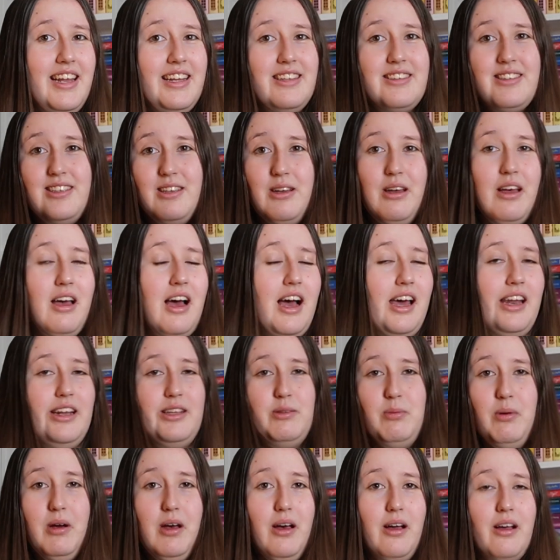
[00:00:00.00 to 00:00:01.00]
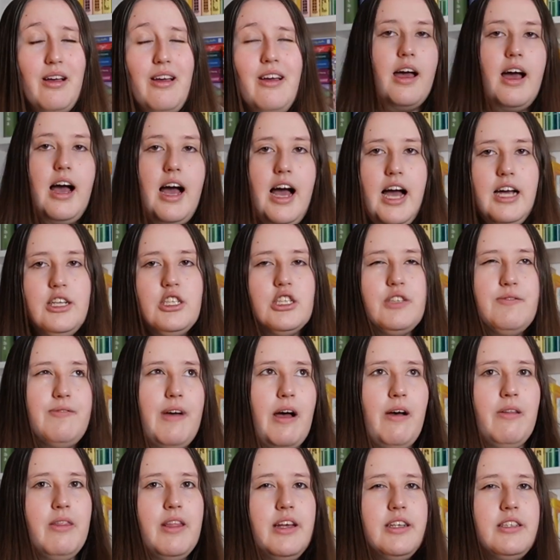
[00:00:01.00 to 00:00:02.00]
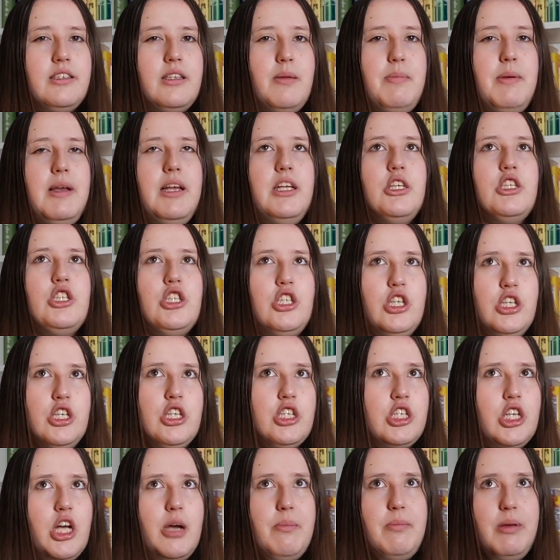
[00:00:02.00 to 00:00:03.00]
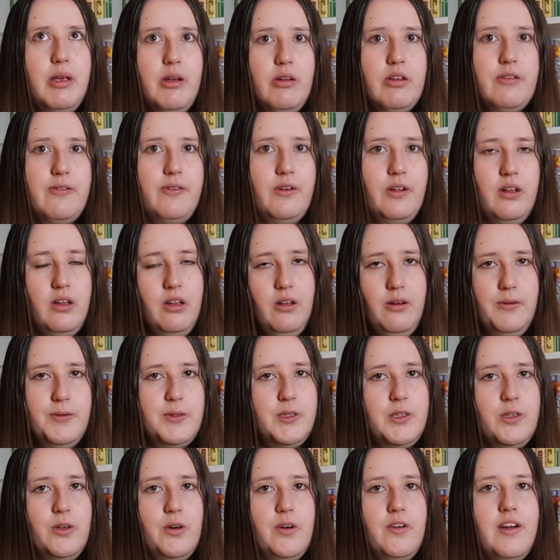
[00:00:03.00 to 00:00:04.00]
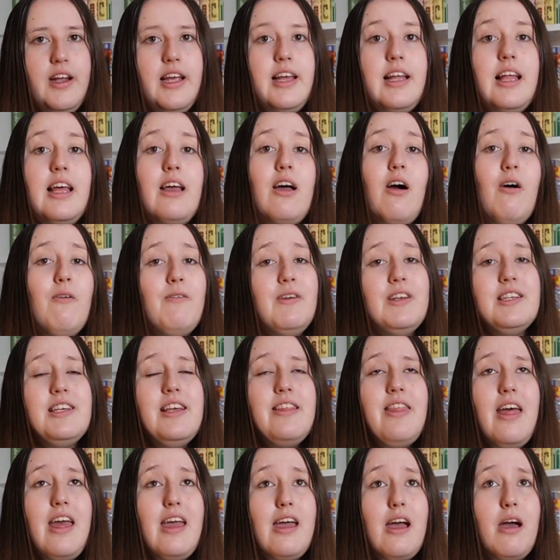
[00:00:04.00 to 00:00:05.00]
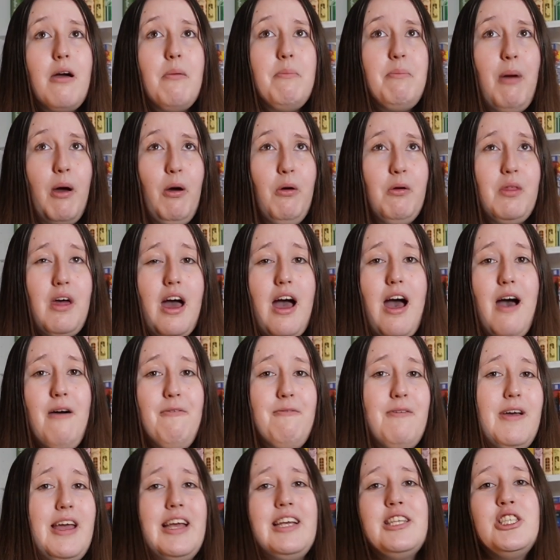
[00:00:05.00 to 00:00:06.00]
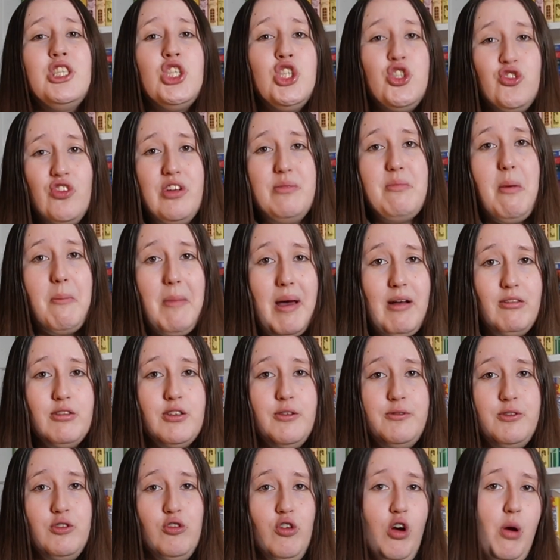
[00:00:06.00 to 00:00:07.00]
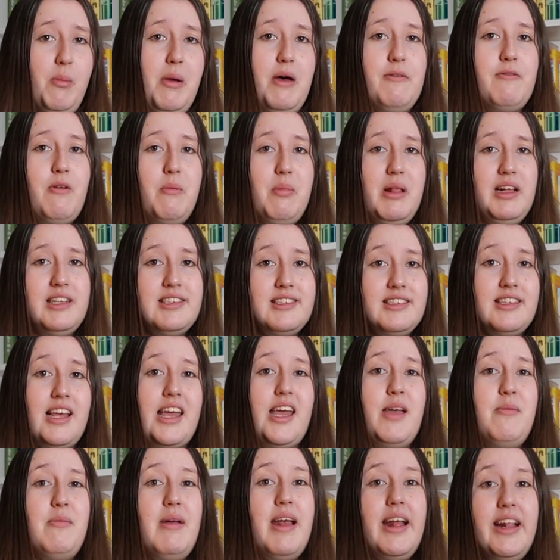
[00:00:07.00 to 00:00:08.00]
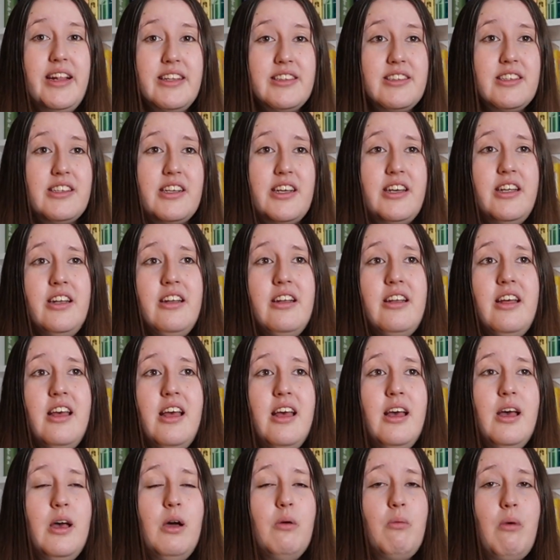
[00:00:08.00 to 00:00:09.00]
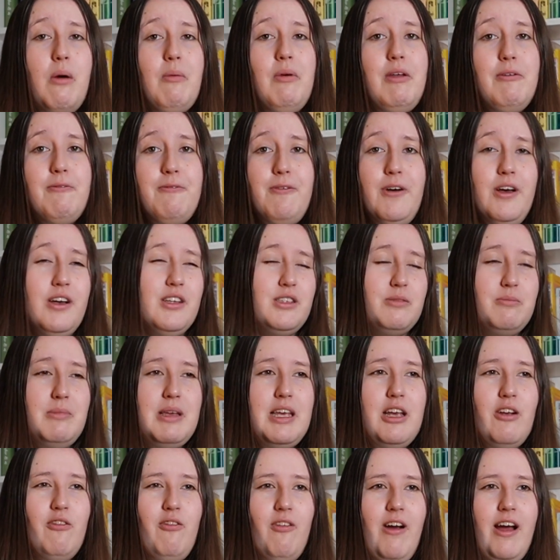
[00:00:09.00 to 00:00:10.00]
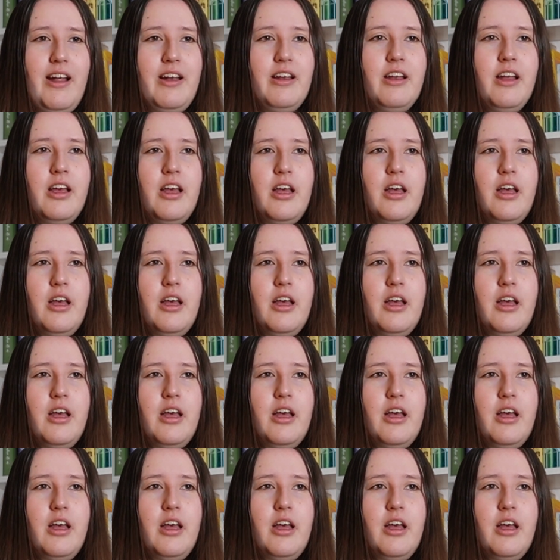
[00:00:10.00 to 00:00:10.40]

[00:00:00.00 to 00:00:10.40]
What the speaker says: need to work. I just found this to be such a beautiful love story. Like, obviously they both have extreme amounts of trauma from this same incident. When we first meet Grant,